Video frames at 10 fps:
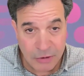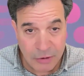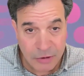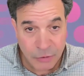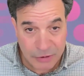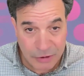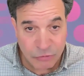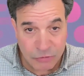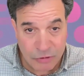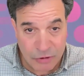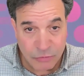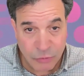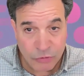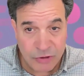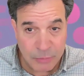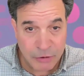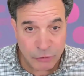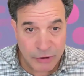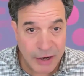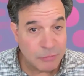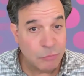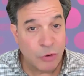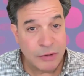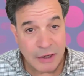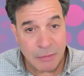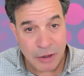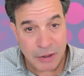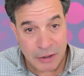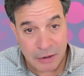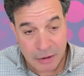you know, these folks need better diet more than anybody.